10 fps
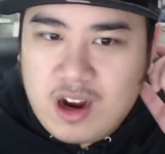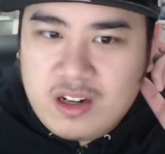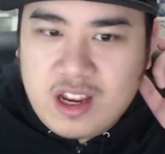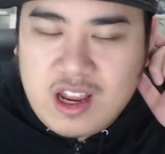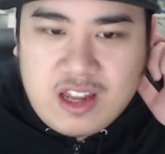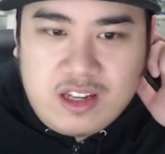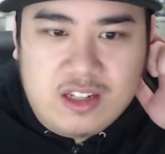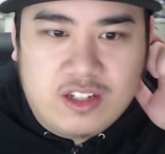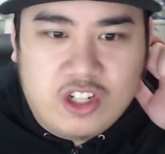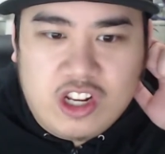had his
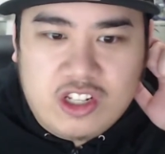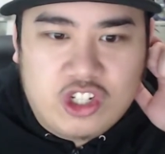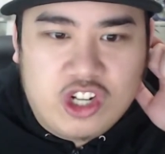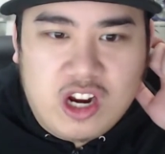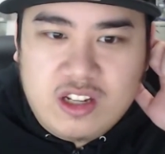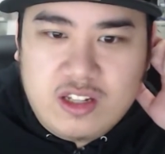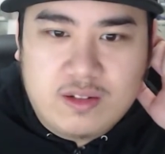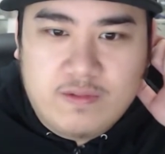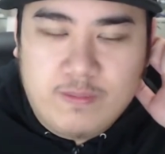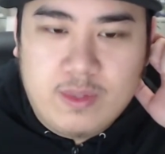chance to shine in this
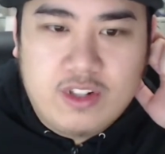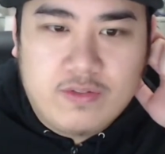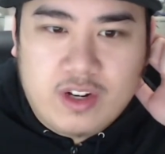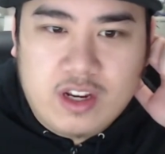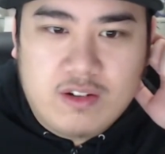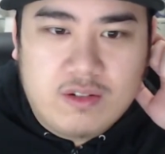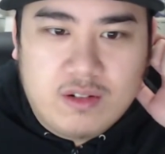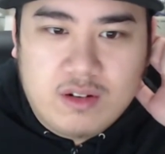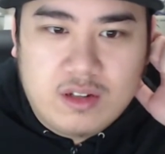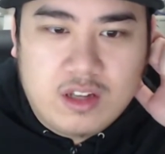music video,
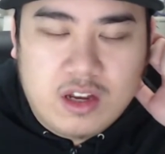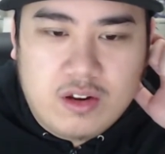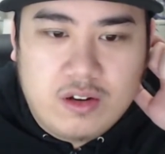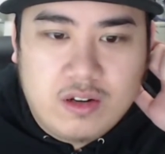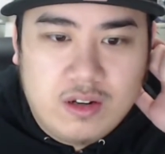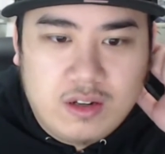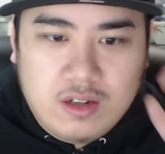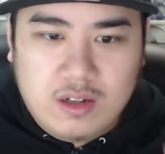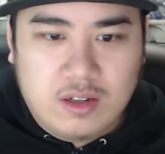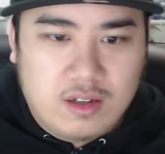Taehyun.
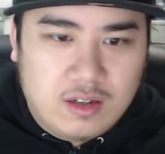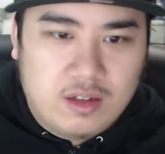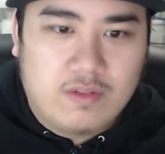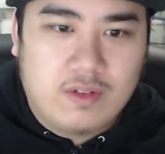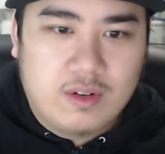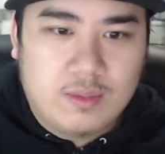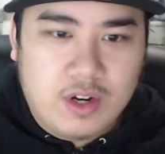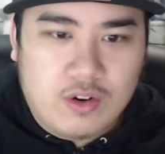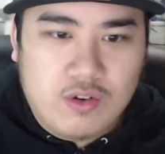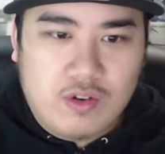Pretty
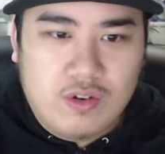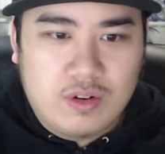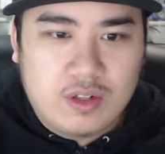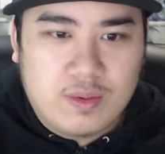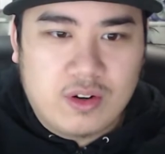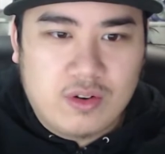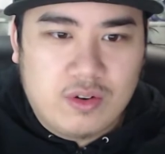cool. It's pretty cool.